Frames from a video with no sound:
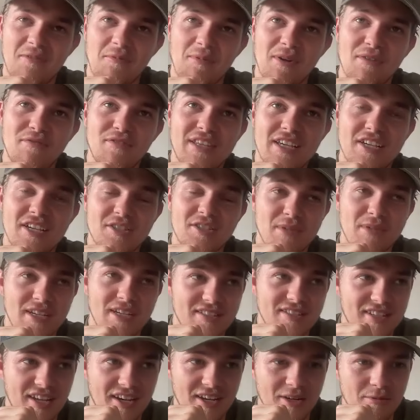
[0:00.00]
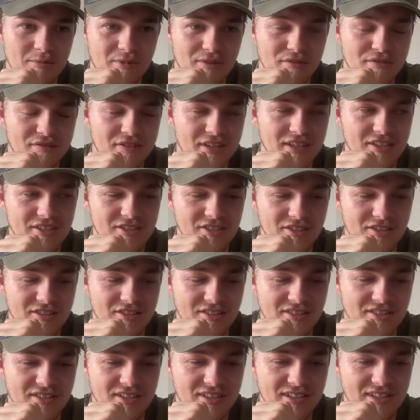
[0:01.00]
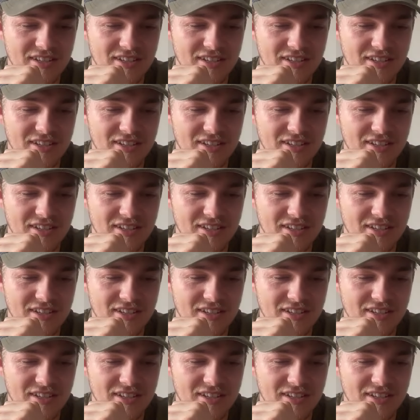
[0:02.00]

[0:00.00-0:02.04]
with this mixtape with features,